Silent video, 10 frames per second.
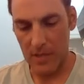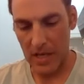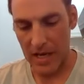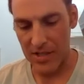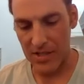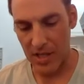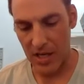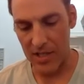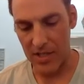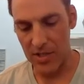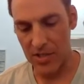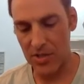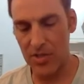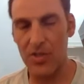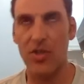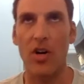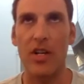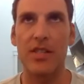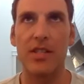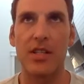I
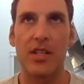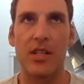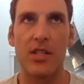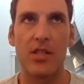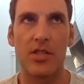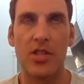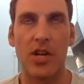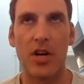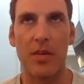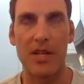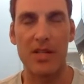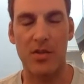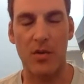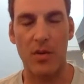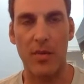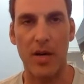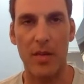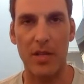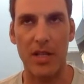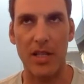started sharing my story
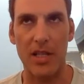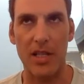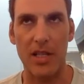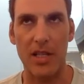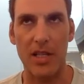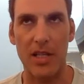publicly